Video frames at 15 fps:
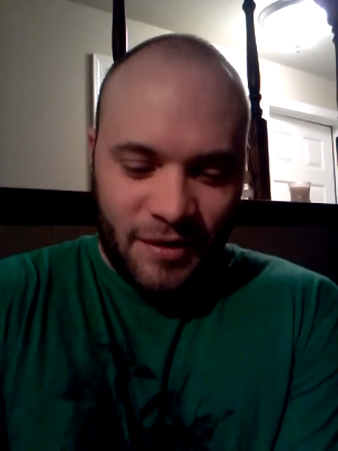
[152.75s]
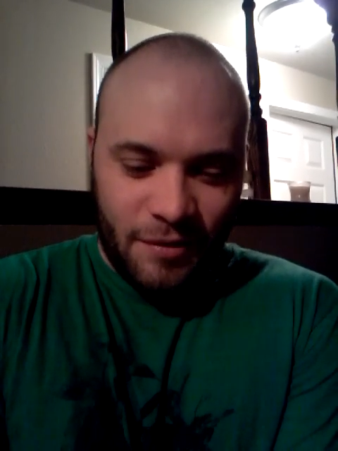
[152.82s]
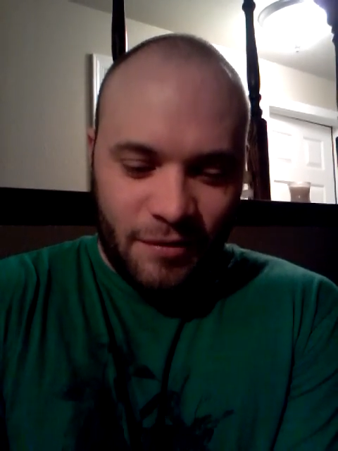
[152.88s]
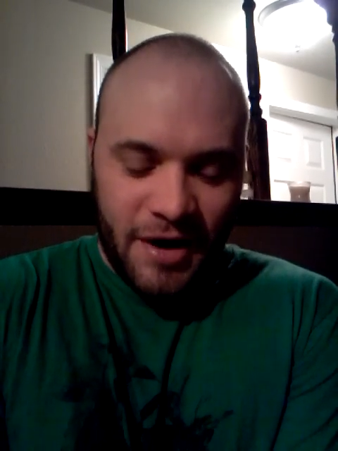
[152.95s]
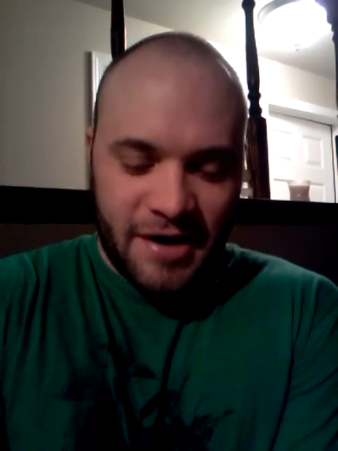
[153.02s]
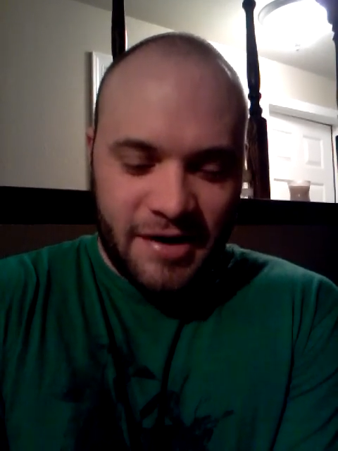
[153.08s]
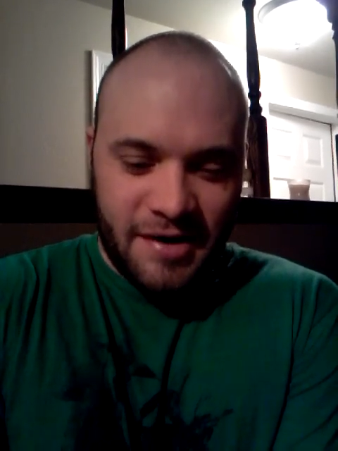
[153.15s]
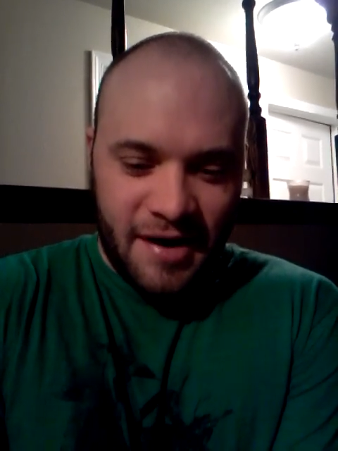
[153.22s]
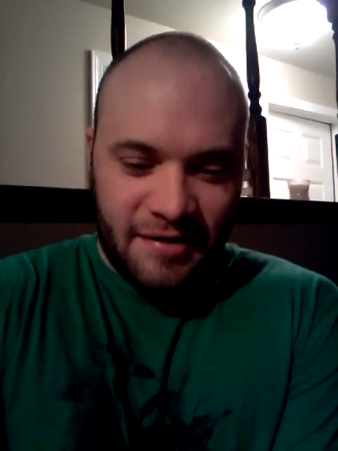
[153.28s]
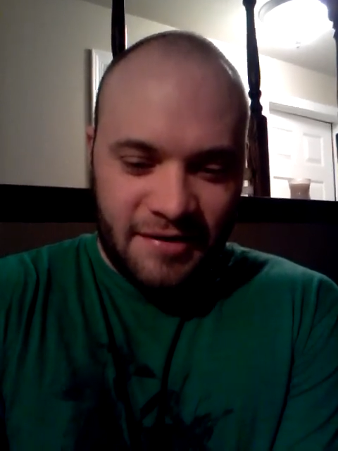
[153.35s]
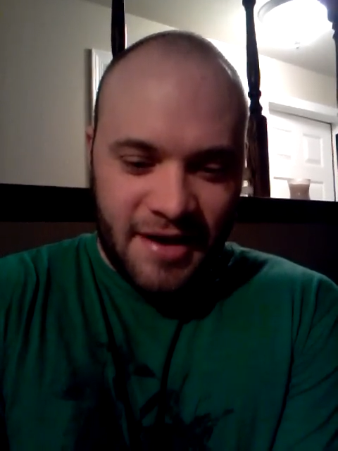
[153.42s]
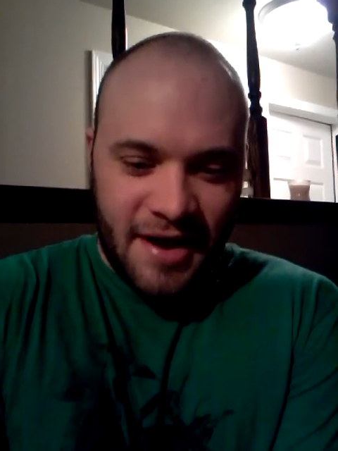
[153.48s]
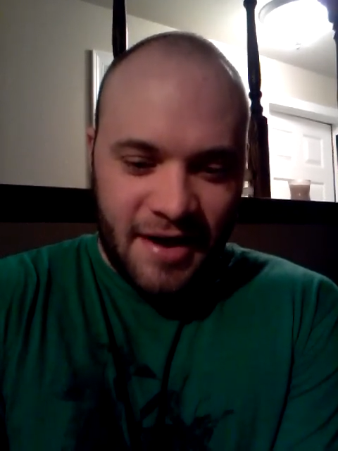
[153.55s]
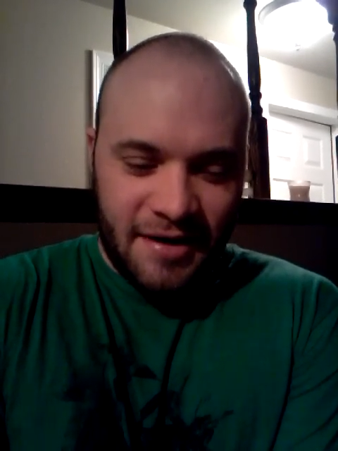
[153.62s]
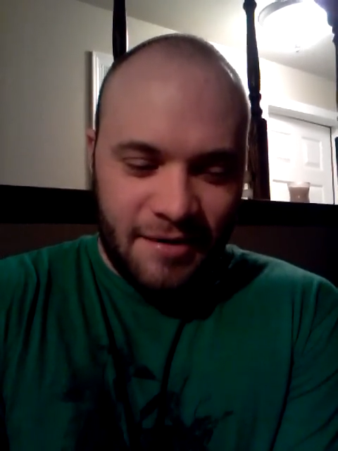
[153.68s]
recognize
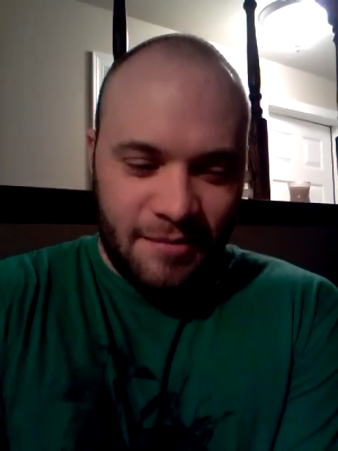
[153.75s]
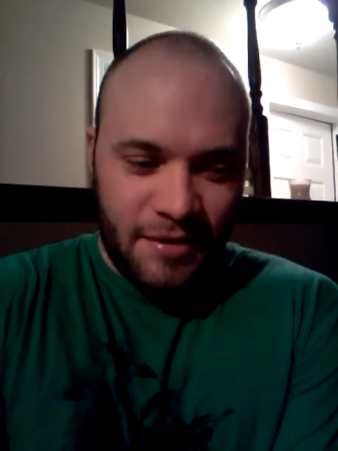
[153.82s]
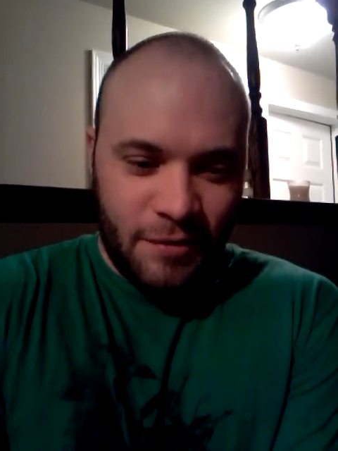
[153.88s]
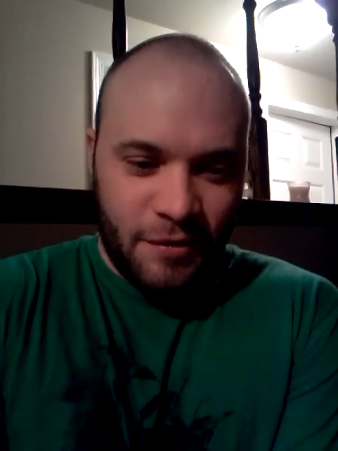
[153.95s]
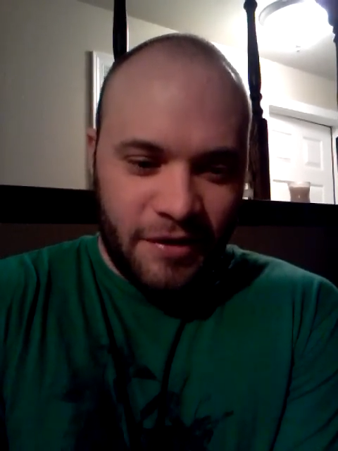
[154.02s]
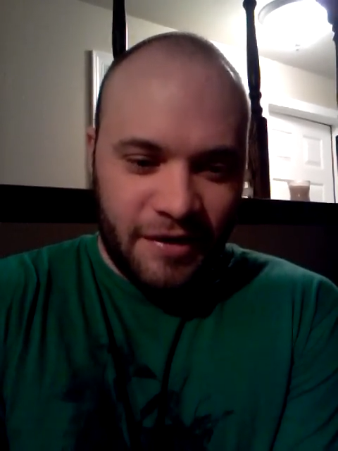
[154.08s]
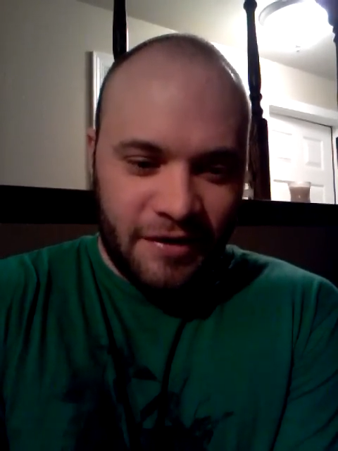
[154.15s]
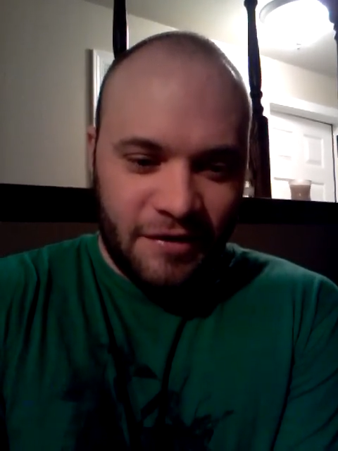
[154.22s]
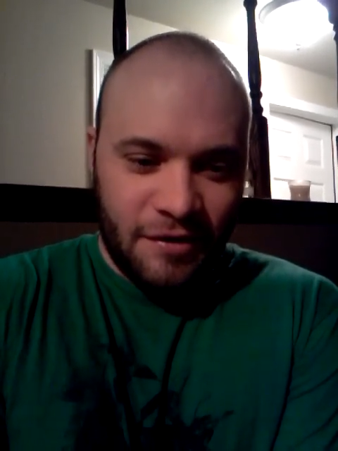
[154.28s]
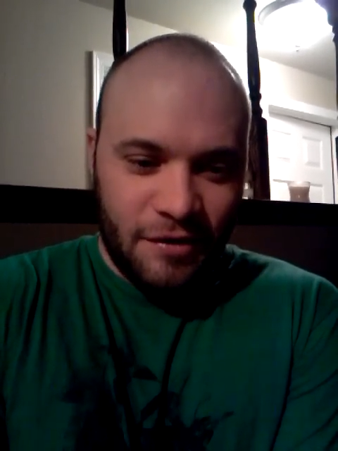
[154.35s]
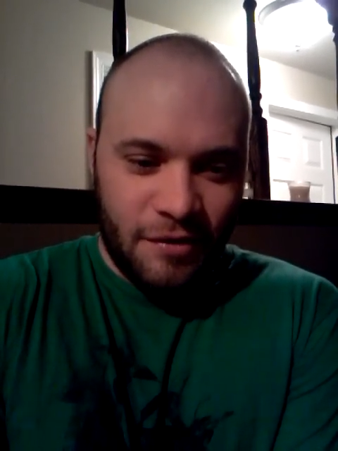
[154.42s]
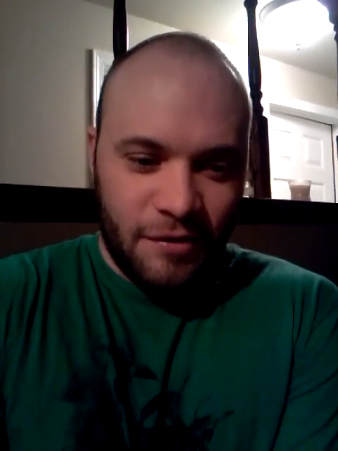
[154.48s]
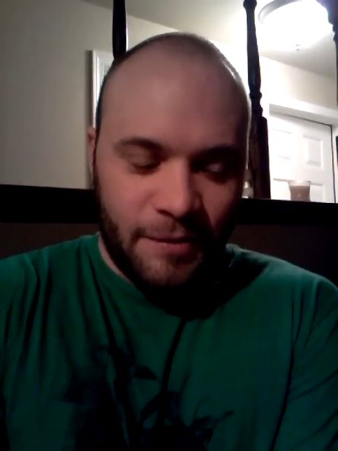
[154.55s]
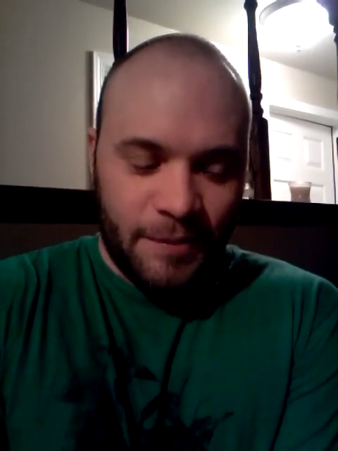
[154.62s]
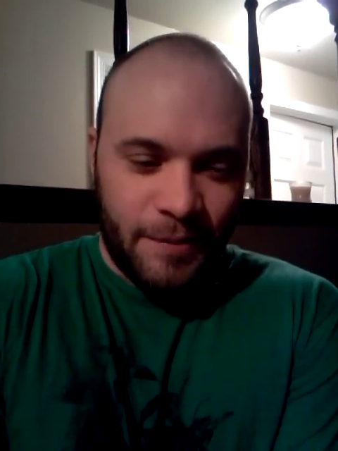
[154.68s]
that and be willing
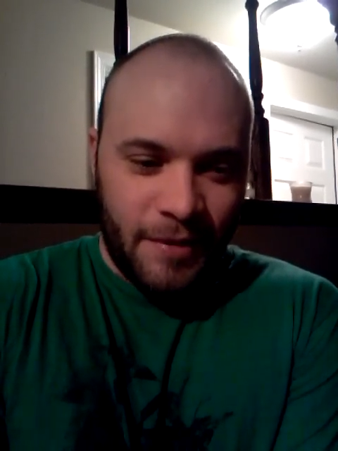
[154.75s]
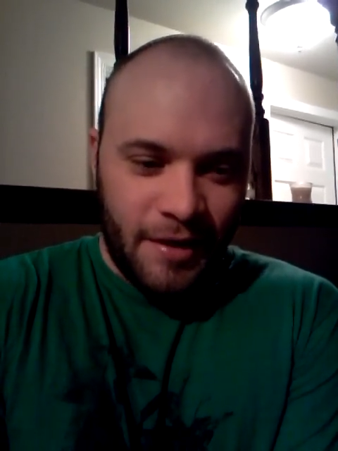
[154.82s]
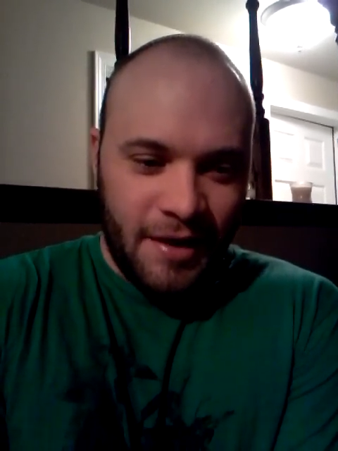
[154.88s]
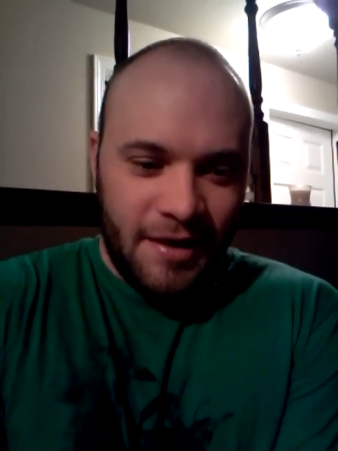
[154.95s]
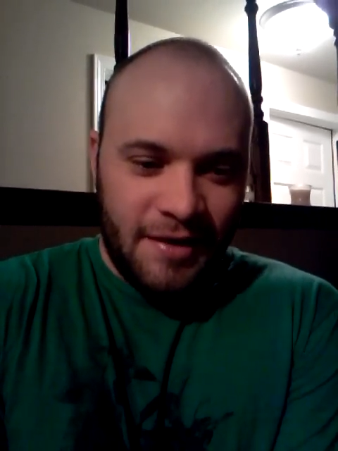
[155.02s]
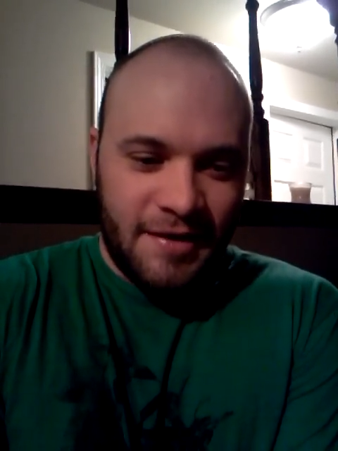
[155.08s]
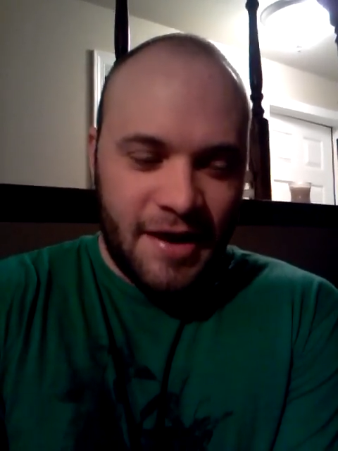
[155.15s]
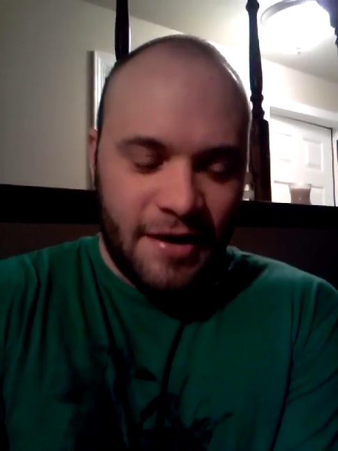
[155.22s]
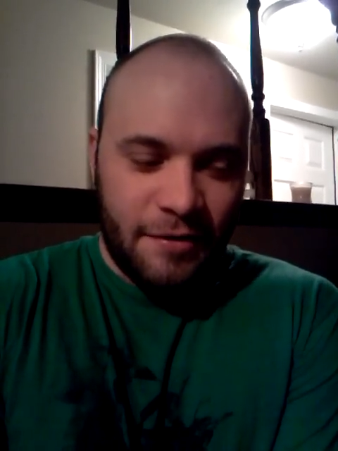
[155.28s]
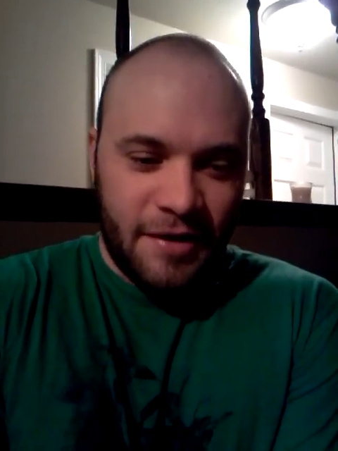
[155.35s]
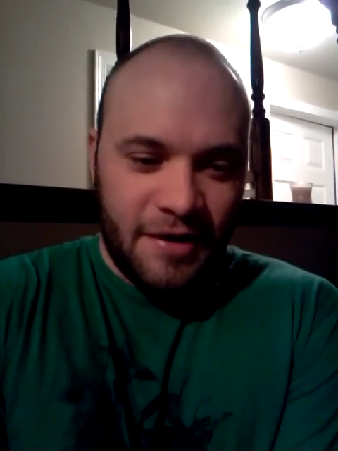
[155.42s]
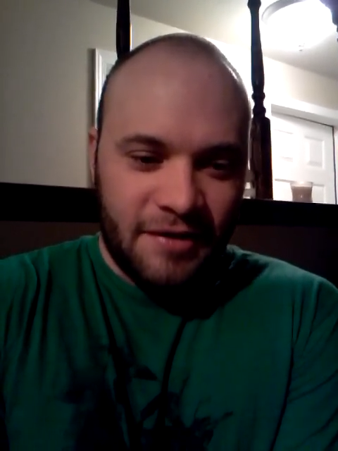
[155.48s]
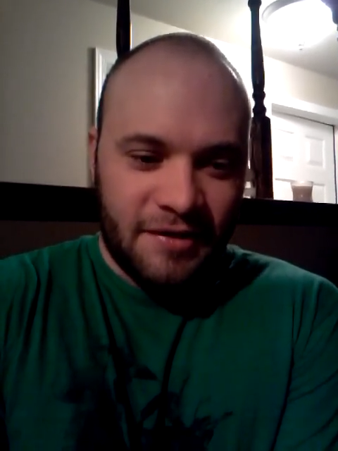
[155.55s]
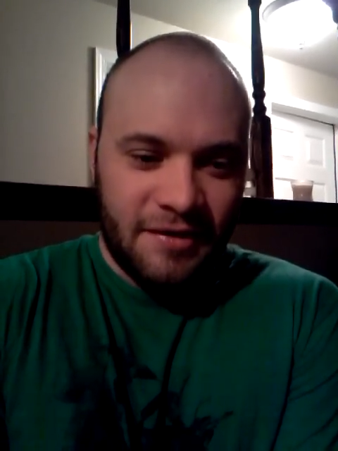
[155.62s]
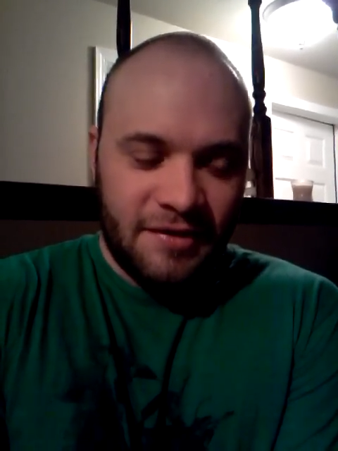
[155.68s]
to take
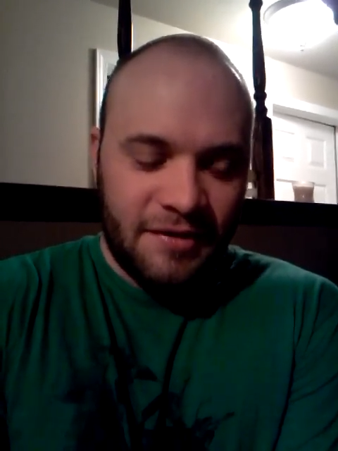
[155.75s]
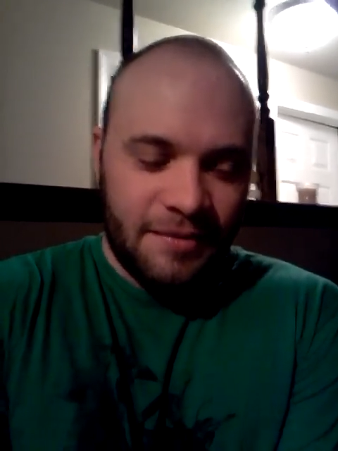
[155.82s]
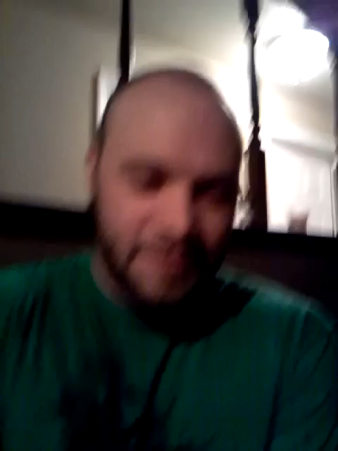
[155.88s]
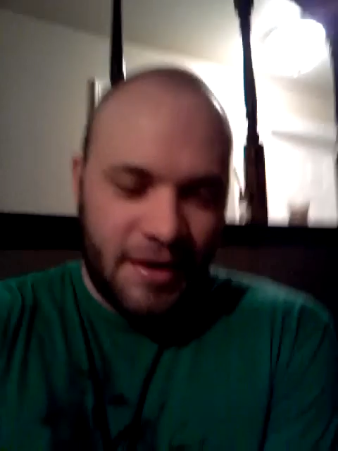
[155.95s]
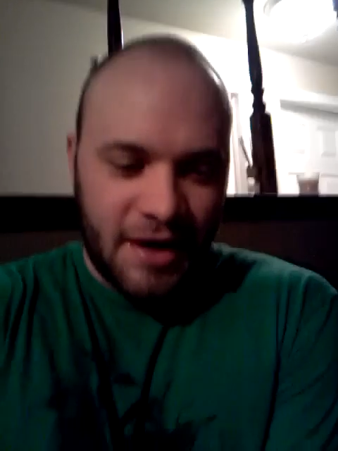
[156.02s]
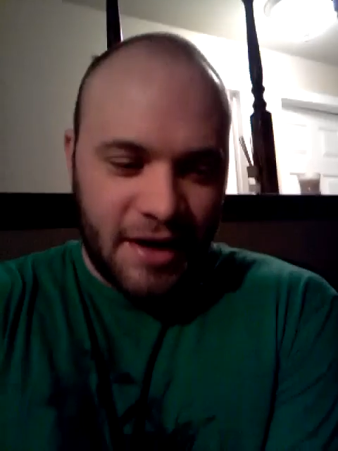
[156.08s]
risks.